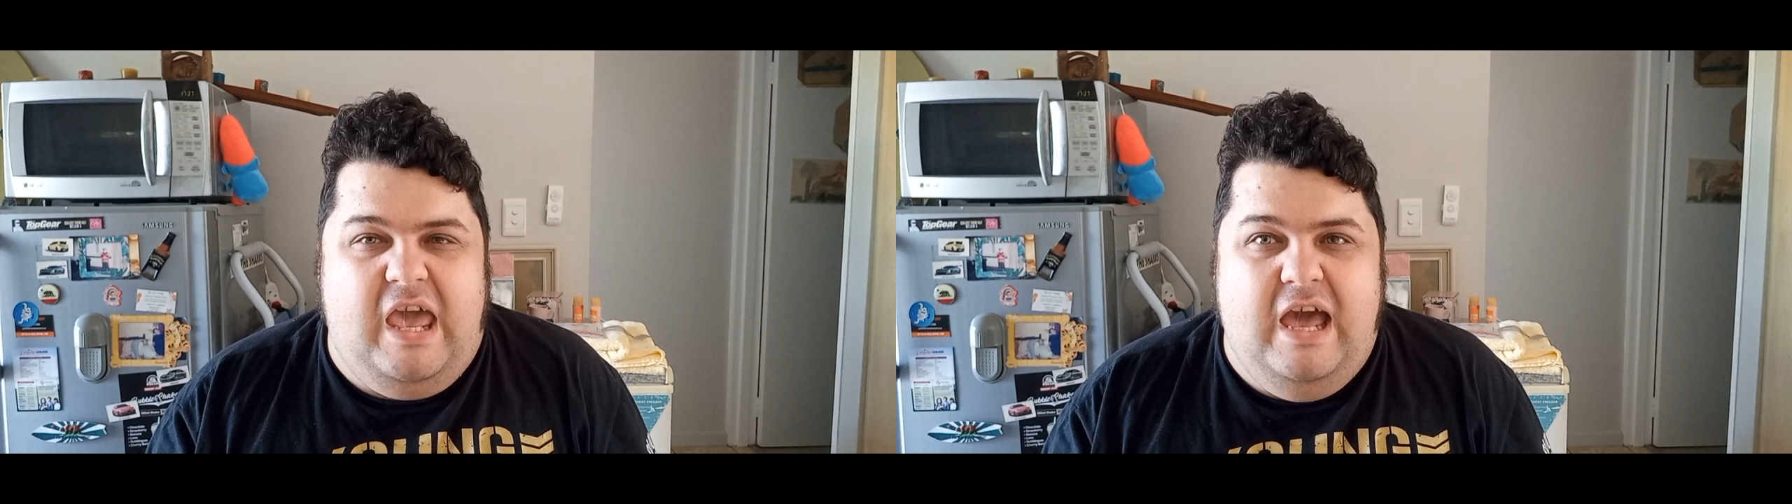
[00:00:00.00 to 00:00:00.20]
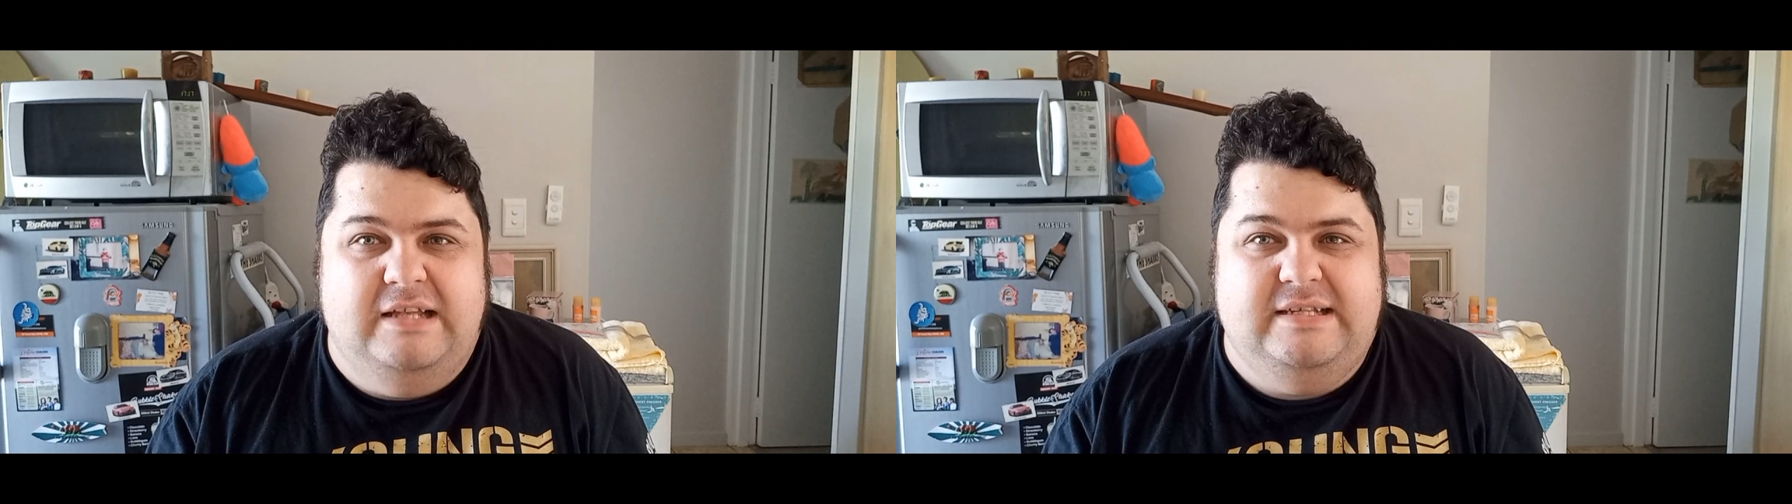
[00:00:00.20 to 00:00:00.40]

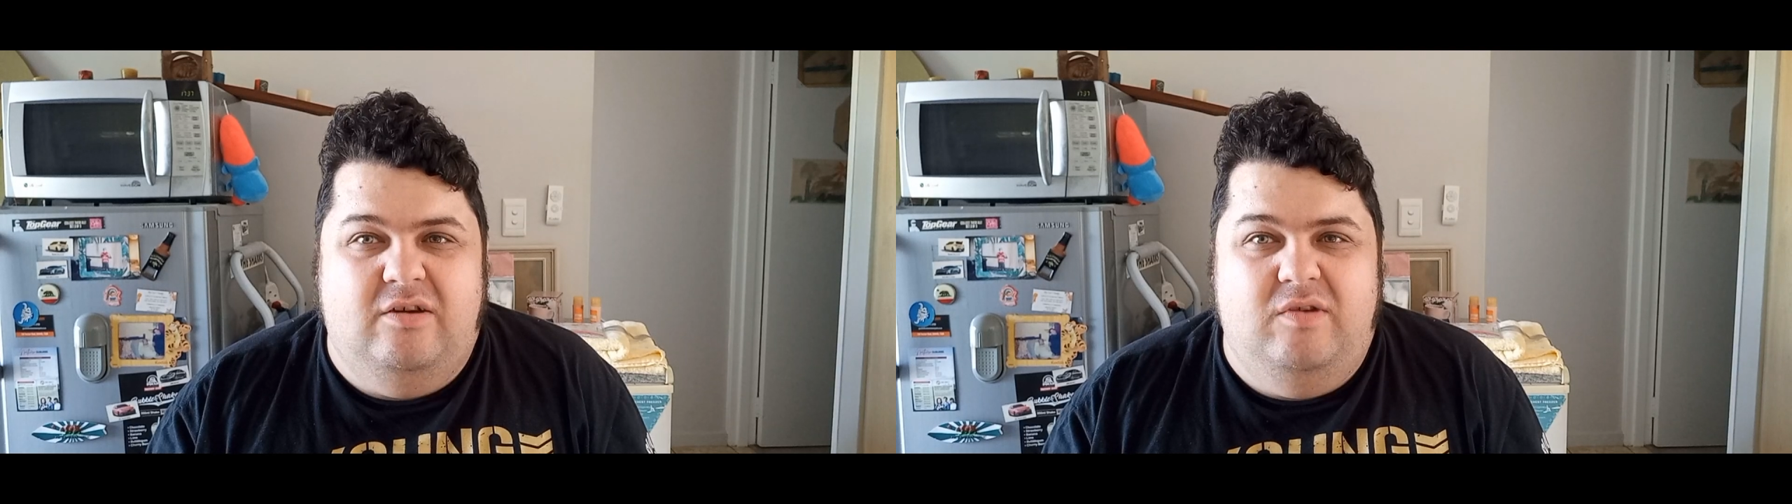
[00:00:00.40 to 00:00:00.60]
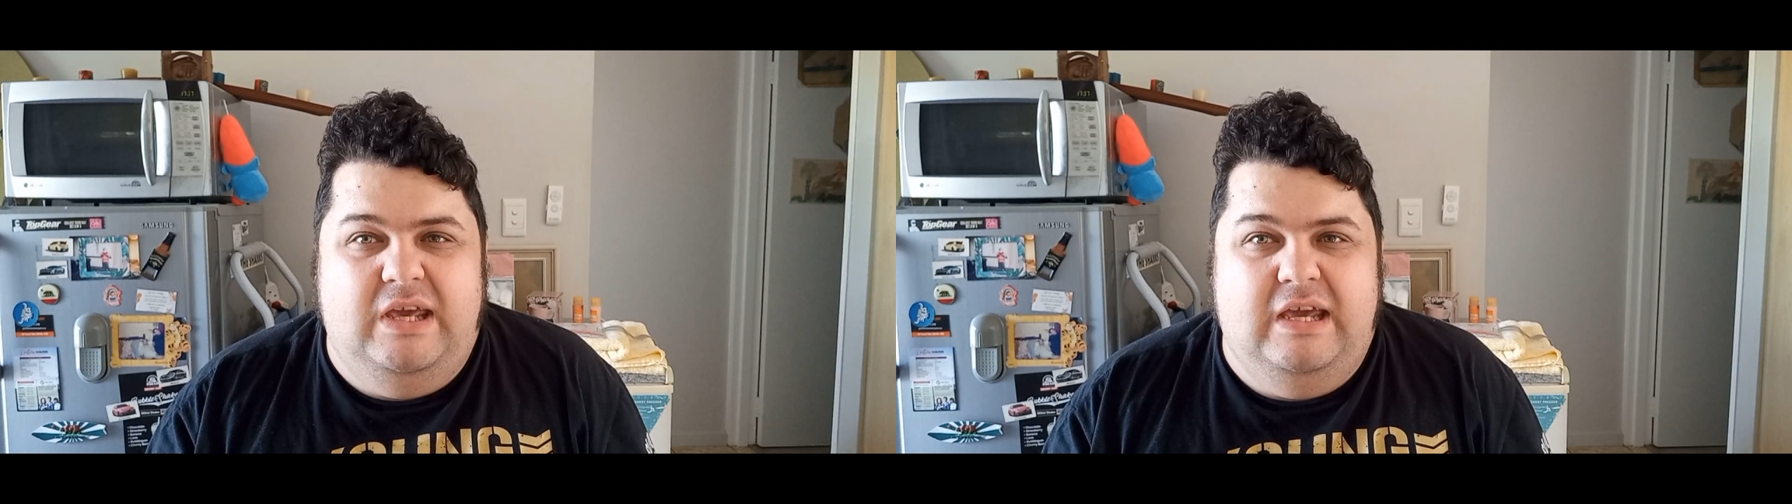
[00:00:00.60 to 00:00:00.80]
And so
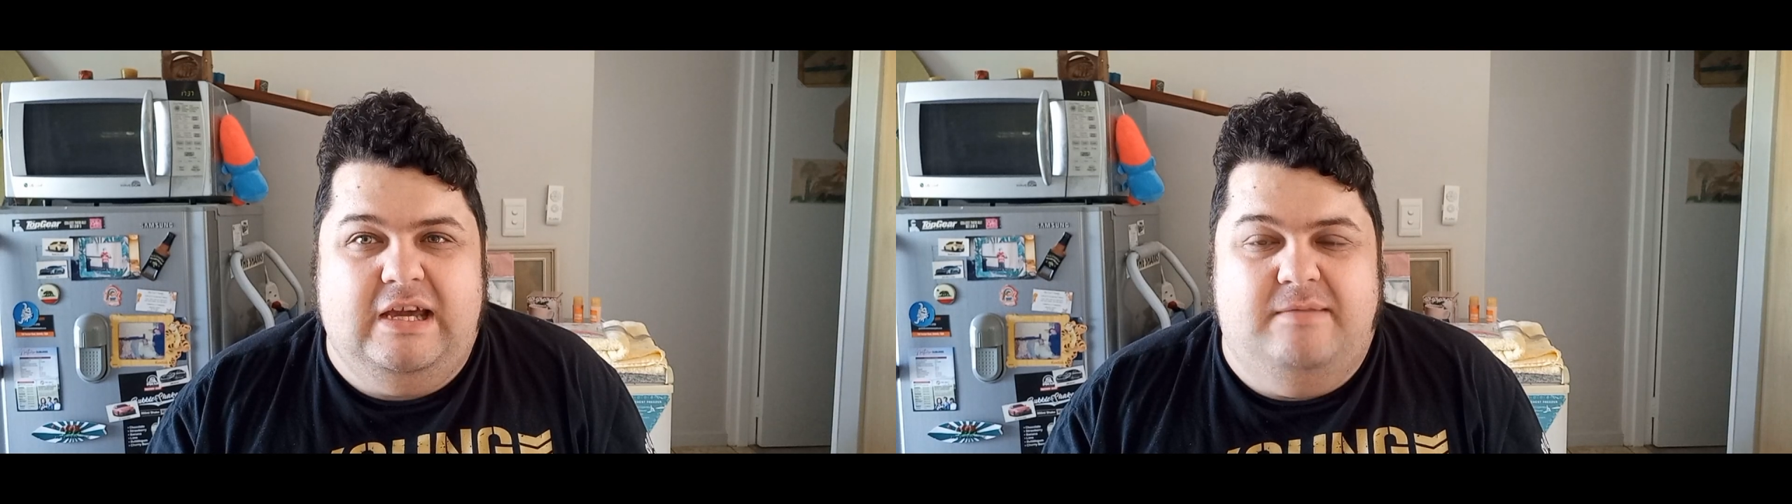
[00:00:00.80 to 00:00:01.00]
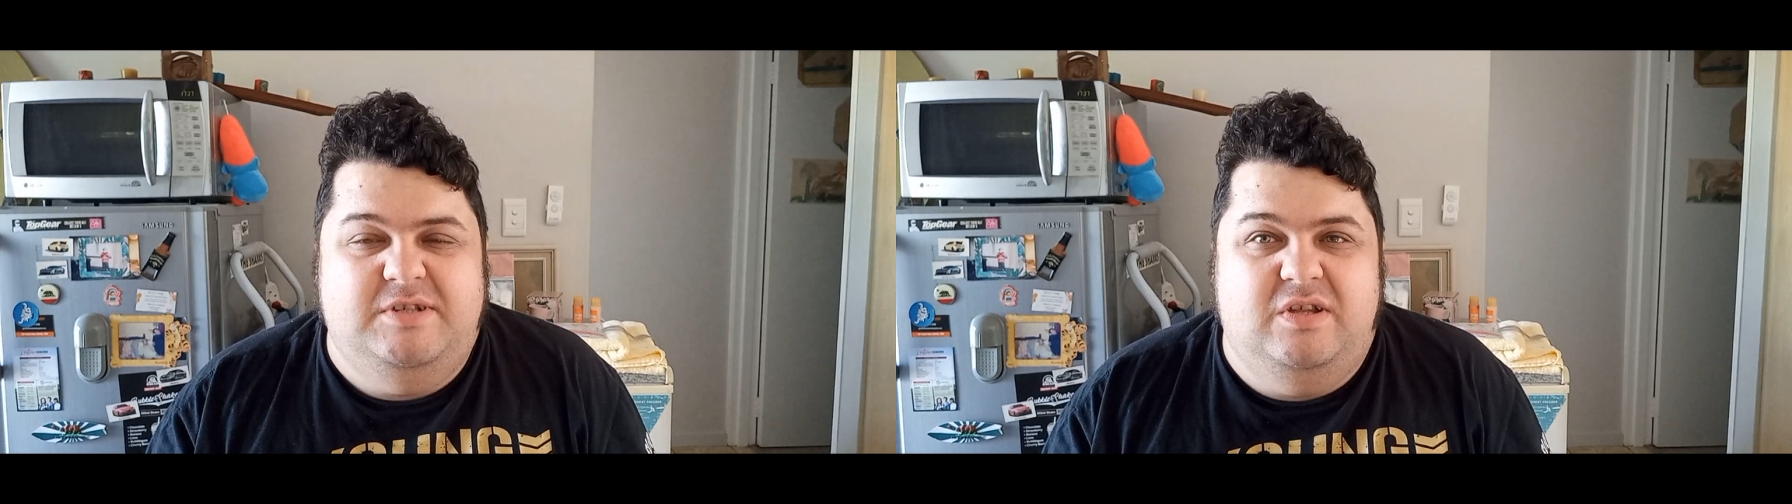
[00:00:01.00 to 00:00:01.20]
he
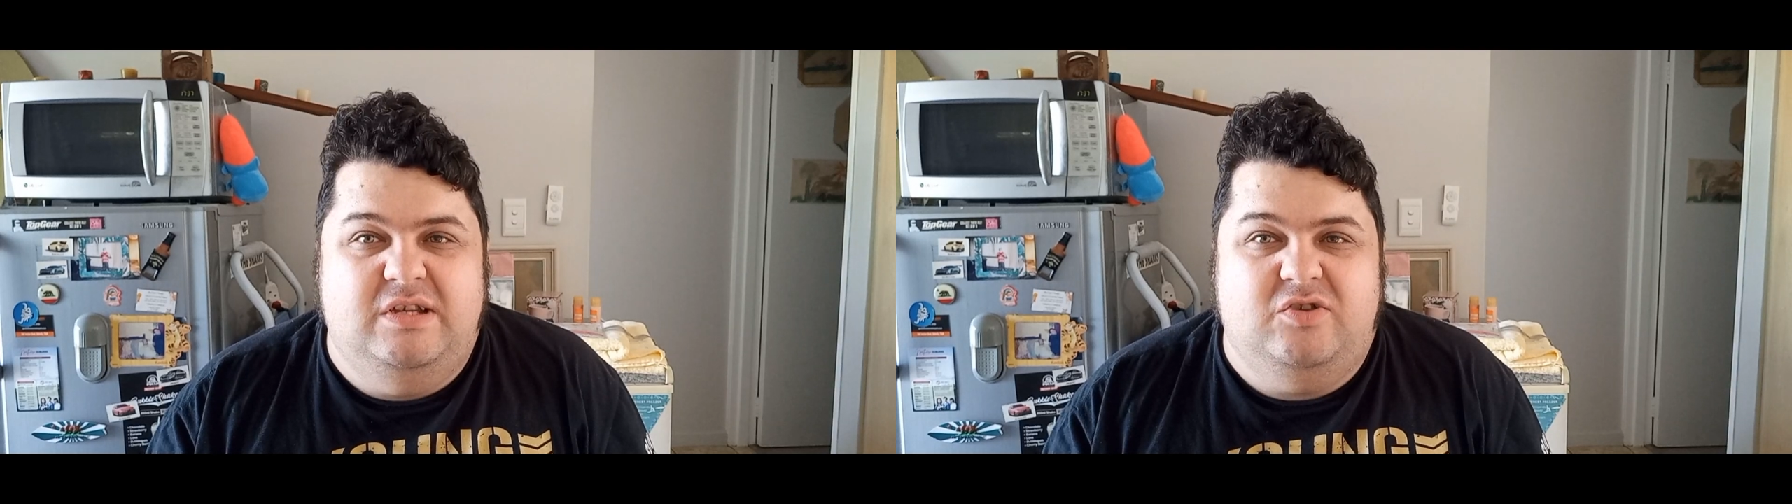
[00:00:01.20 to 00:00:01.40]
comes to this